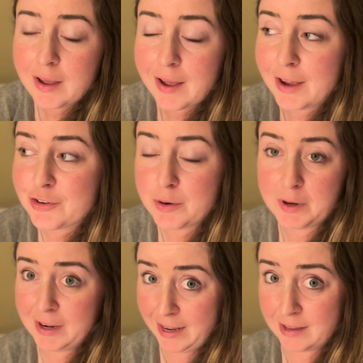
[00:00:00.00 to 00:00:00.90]
I should have been
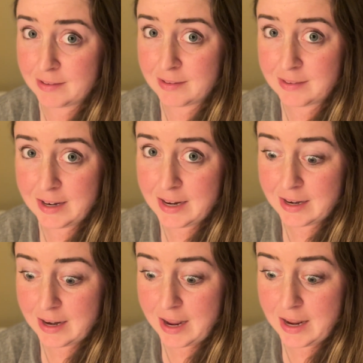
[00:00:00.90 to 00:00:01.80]
in Kansas City
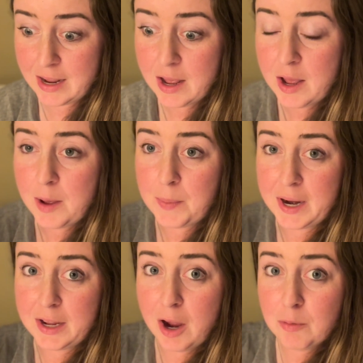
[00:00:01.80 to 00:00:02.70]
tonight, but
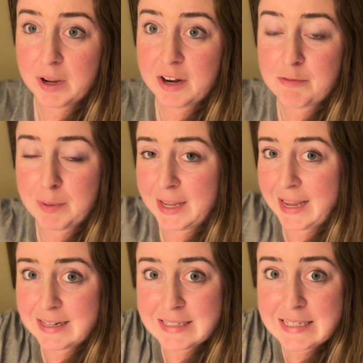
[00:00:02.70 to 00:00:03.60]
I got rid of my
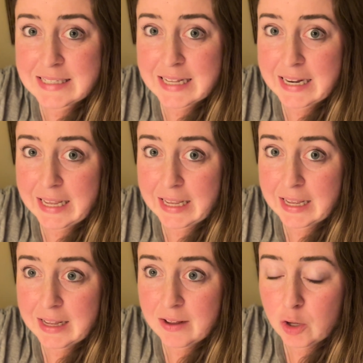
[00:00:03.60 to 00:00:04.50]
Kansas
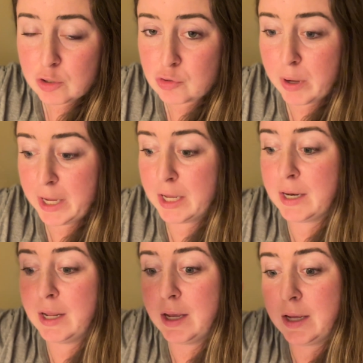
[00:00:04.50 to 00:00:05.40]
City so I
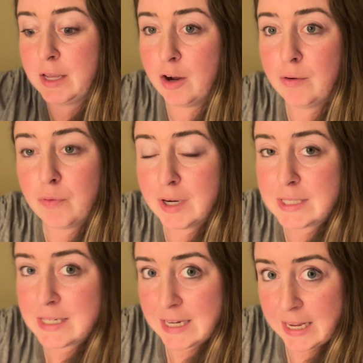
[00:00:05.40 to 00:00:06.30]
could get off work
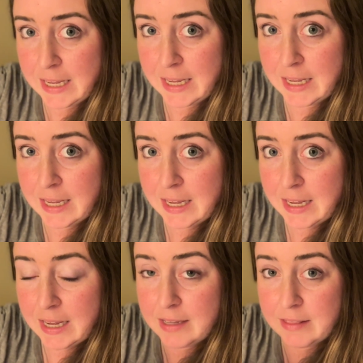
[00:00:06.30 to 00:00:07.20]
tonight
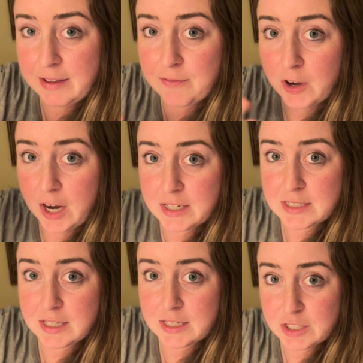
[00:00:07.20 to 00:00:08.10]
and leave for
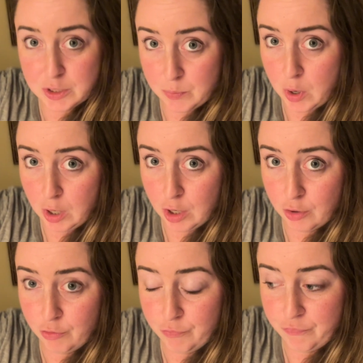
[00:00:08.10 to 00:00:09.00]
Iceland
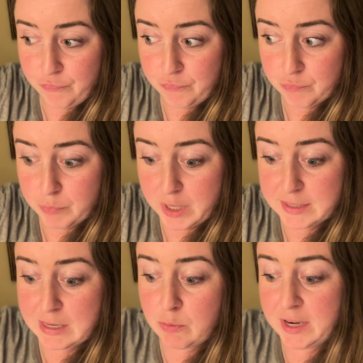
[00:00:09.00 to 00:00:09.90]
tomorrow
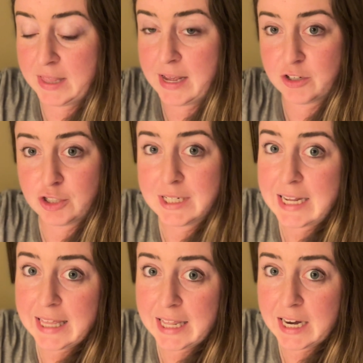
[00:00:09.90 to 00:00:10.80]
because I wanted the extra
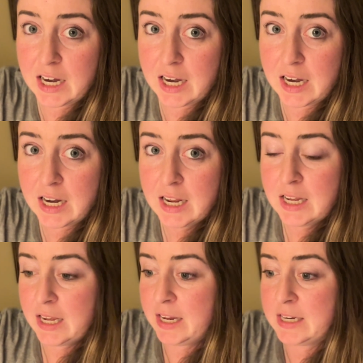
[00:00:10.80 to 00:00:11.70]
day there
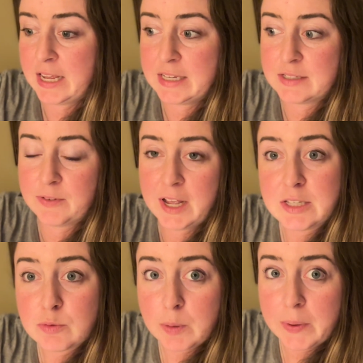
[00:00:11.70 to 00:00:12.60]
in case
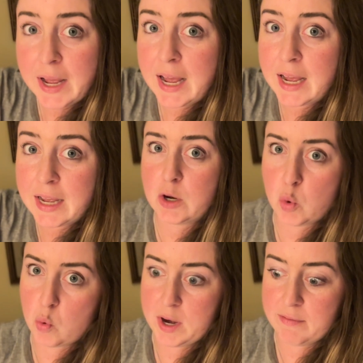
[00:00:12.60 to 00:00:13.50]
flights were bad
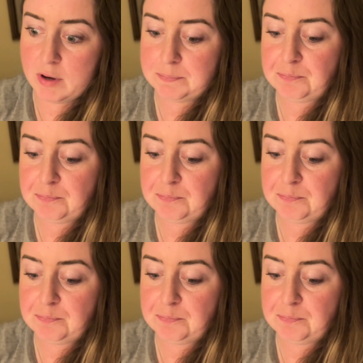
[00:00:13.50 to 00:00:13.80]
or whatever.